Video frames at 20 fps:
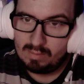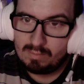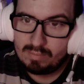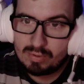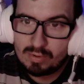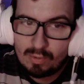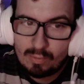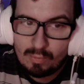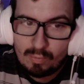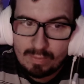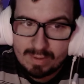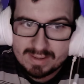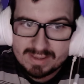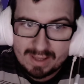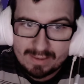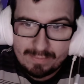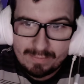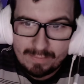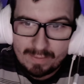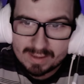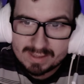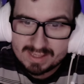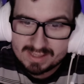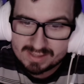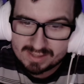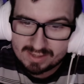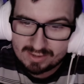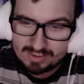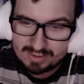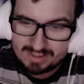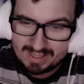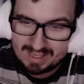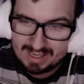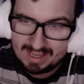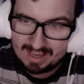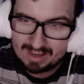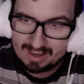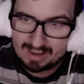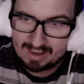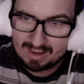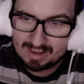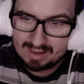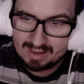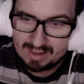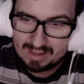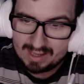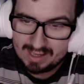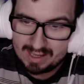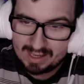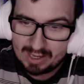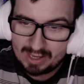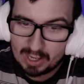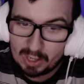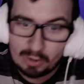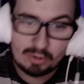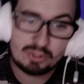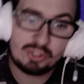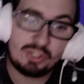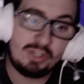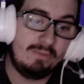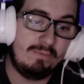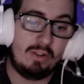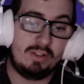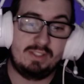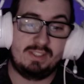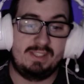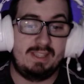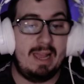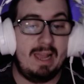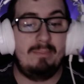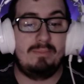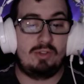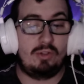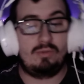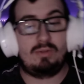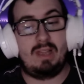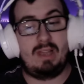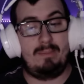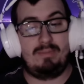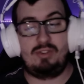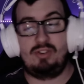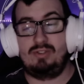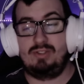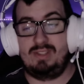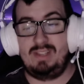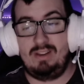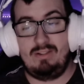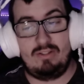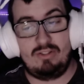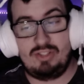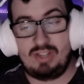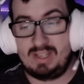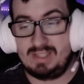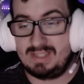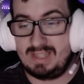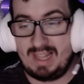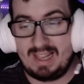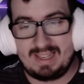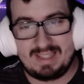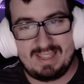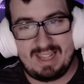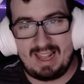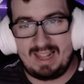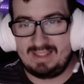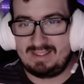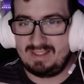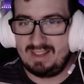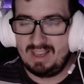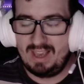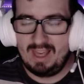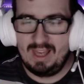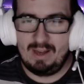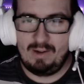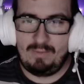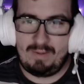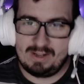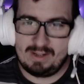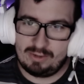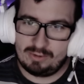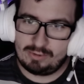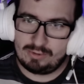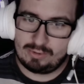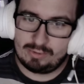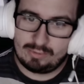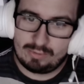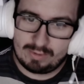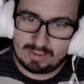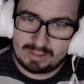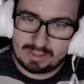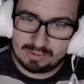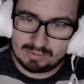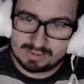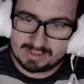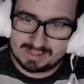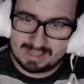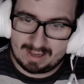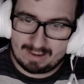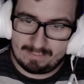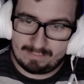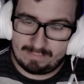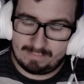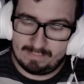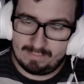Bro, what the fuck is her deal? Oh, she wants them to capture Zero just like that. Why don't you do it yourself?